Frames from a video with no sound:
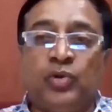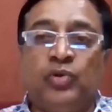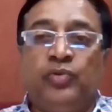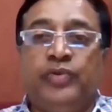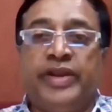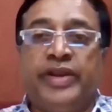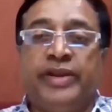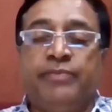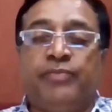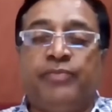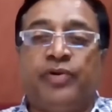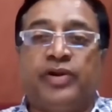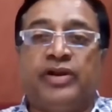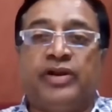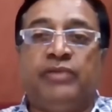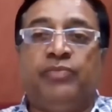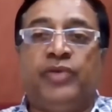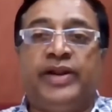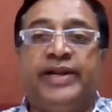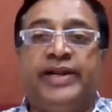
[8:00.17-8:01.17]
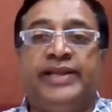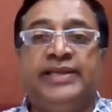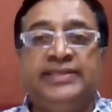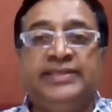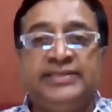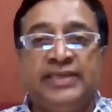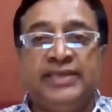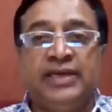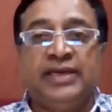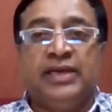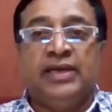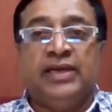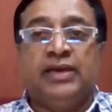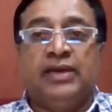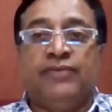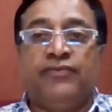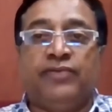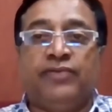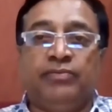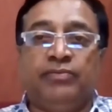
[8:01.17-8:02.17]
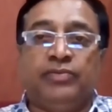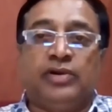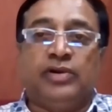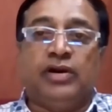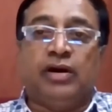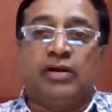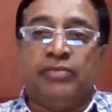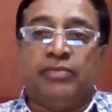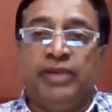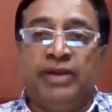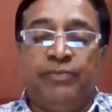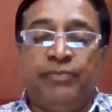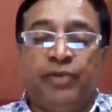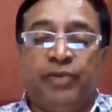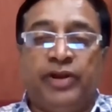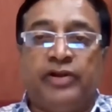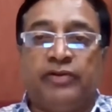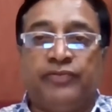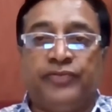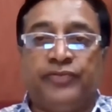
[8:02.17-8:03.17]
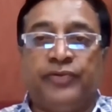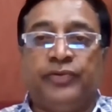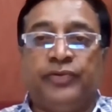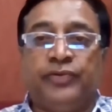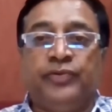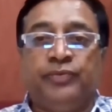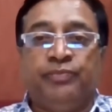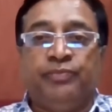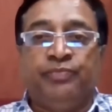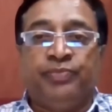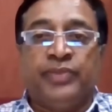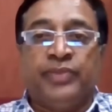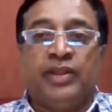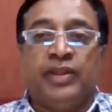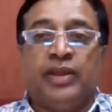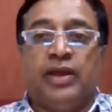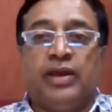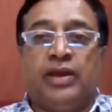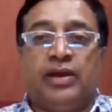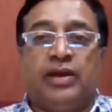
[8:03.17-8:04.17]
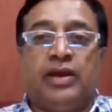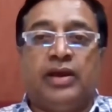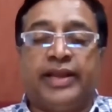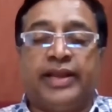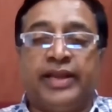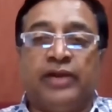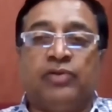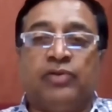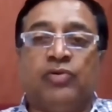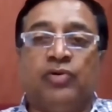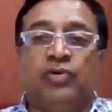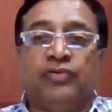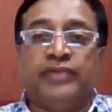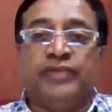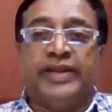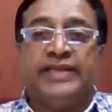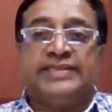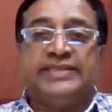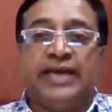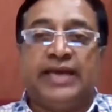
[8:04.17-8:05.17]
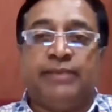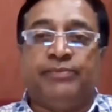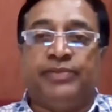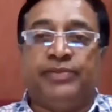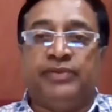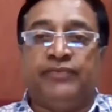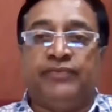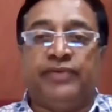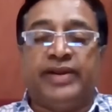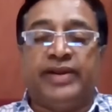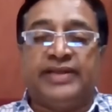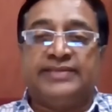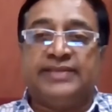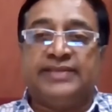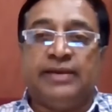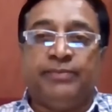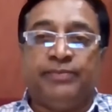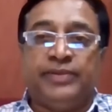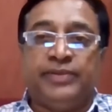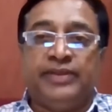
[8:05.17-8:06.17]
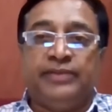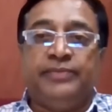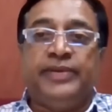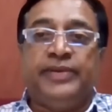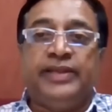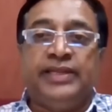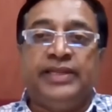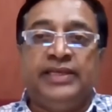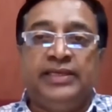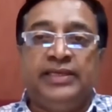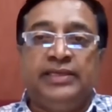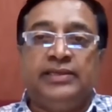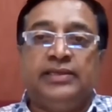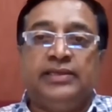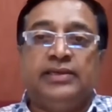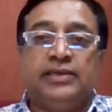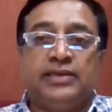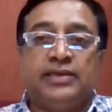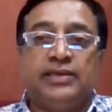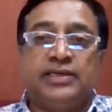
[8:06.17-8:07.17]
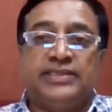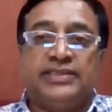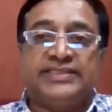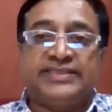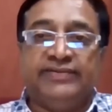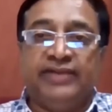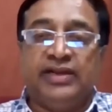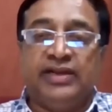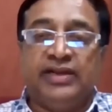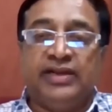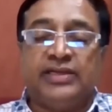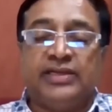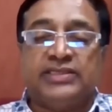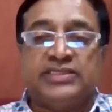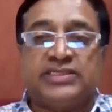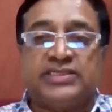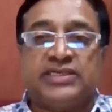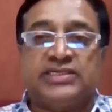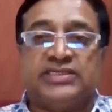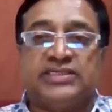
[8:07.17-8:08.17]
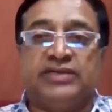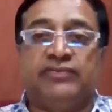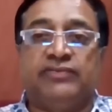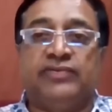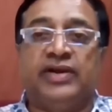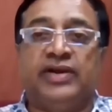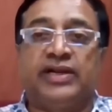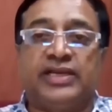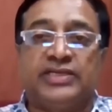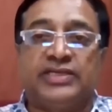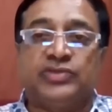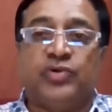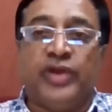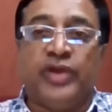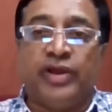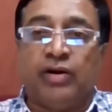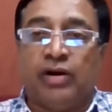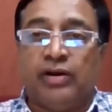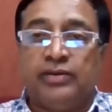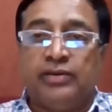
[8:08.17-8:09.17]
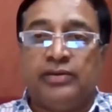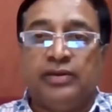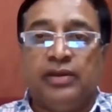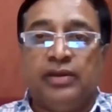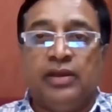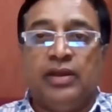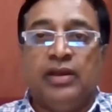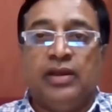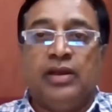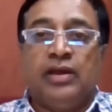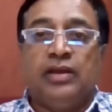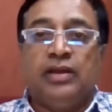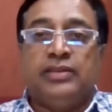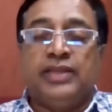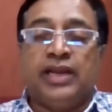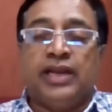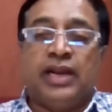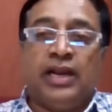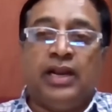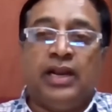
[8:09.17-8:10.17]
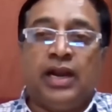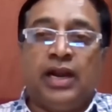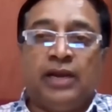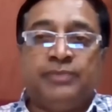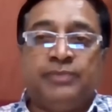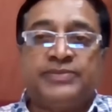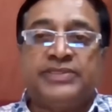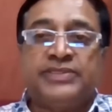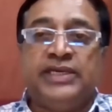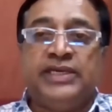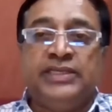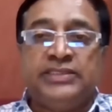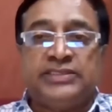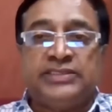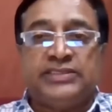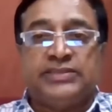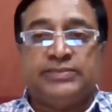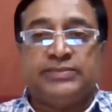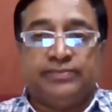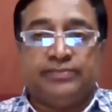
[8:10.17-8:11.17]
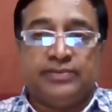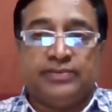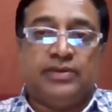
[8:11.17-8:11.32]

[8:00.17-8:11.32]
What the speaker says: two, very important point is, from government point of view, I can quote one example. For example, if any civil construction work is going on, there are a lot of skills